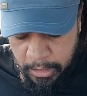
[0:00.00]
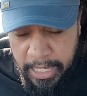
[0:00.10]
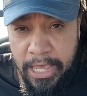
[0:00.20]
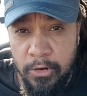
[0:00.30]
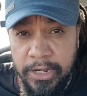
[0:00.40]

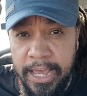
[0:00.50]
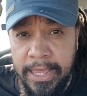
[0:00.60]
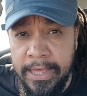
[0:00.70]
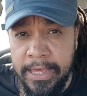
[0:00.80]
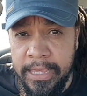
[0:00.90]
Yay or
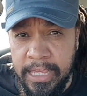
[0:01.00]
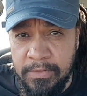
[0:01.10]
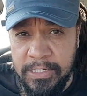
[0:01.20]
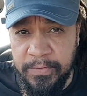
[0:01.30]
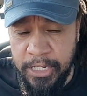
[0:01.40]
nay? Give
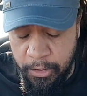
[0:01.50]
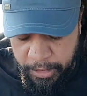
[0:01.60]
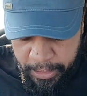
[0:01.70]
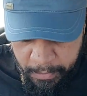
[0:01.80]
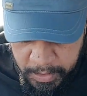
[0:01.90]
this video a
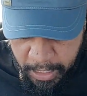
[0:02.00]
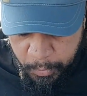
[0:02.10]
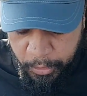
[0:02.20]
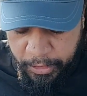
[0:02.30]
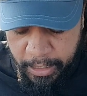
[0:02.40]
thumbs
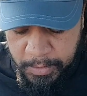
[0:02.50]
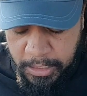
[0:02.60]
up or thumbs